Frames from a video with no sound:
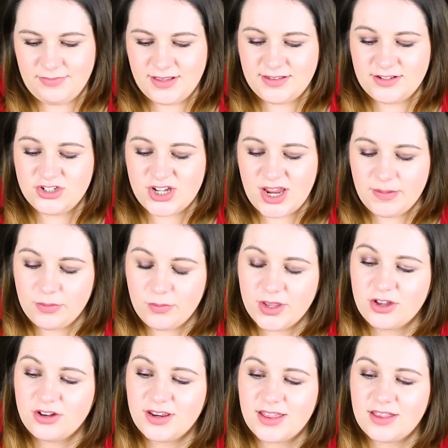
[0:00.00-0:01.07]
it's a shame that we
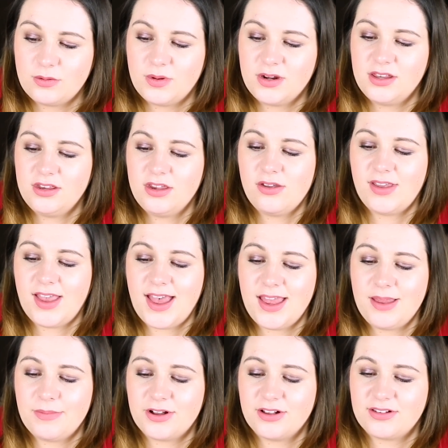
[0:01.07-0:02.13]
couldn't get this one in the
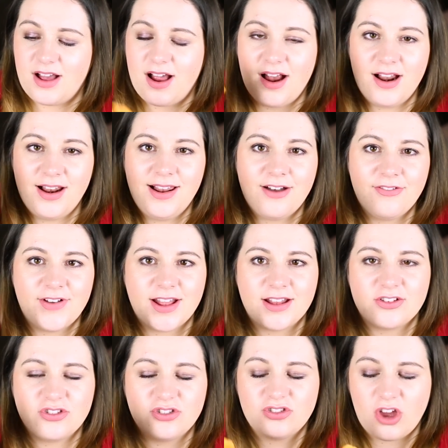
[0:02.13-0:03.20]
UK because I love
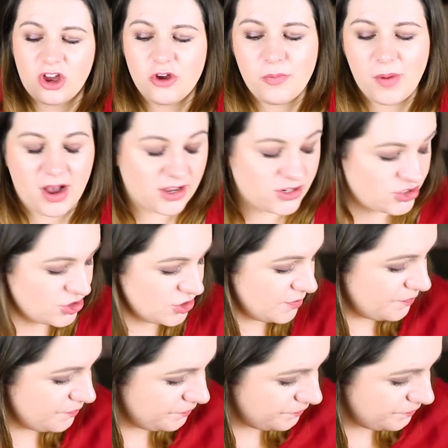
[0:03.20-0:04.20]
it so much.